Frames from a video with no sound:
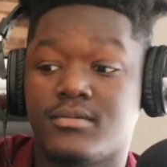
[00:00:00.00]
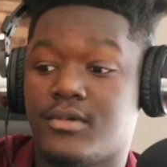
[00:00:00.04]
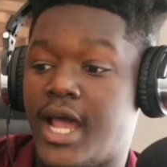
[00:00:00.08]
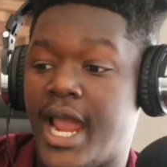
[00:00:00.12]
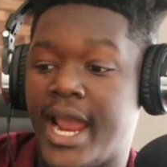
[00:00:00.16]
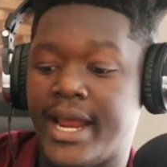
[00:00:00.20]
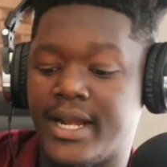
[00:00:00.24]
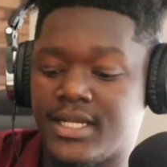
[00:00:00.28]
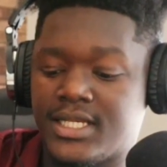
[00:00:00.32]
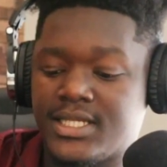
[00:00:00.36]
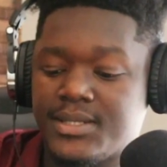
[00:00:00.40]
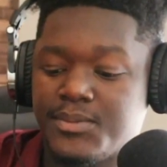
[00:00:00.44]

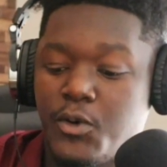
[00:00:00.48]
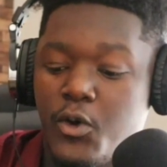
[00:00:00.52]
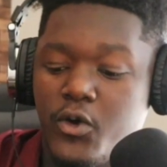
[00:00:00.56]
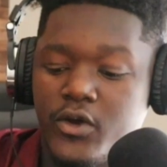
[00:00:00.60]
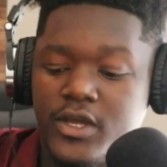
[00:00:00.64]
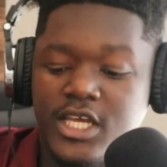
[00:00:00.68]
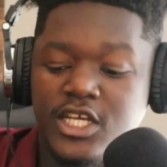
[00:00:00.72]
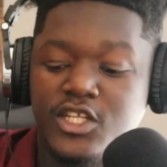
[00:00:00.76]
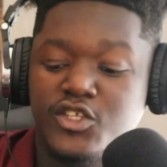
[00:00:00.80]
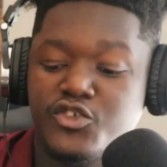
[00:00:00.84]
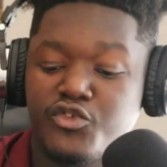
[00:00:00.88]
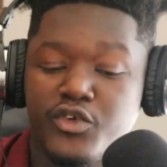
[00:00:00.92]
Either
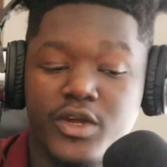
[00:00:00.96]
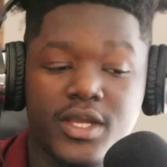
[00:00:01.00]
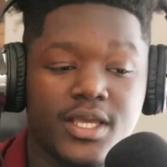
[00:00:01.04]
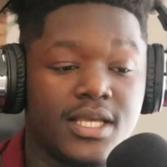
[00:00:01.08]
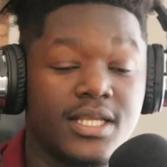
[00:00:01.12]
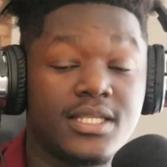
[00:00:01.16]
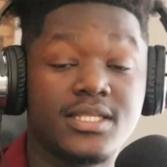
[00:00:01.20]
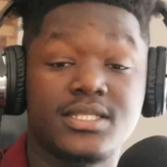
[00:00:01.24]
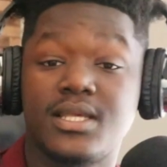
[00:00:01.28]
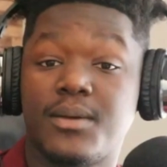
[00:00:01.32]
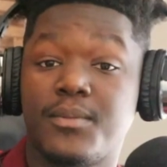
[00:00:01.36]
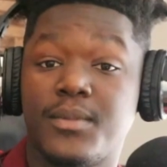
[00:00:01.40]
smoking,
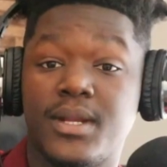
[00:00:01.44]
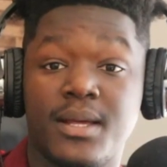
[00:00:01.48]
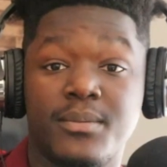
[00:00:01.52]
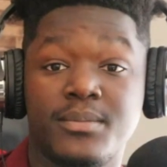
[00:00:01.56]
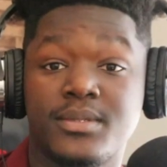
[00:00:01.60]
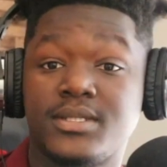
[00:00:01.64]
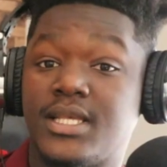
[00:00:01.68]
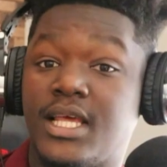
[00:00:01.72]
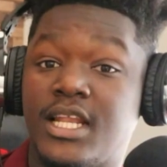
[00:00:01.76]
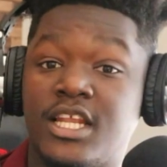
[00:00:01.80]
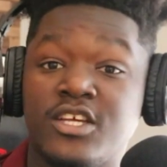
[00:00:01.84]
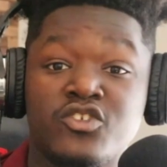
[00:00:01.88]
drinking, some of
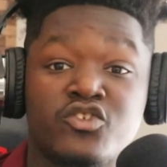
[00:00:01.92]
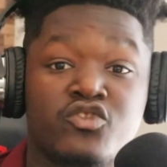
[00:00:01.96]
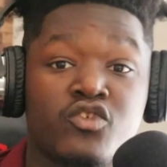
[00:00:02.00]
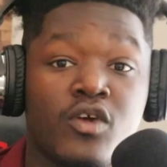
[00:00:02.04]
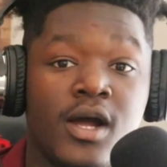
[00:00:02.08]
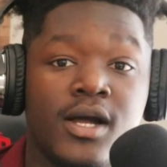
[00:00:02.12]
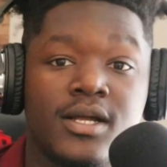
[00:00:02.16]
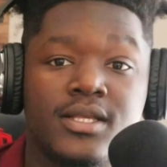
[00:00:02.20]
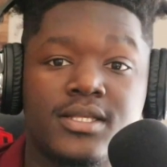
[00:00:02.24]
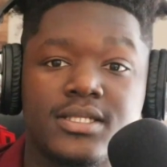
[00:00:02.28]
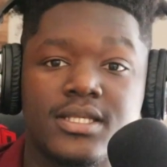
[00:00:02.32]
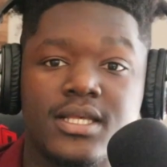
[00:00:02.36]
them selling
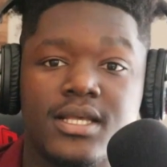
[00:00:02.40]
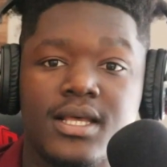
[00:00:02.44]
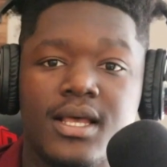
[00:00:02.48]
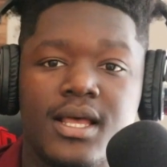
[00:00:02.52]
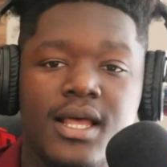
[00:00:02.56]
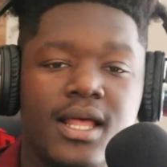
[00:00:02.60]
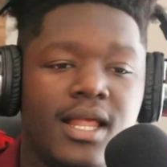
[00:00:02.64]
drugs.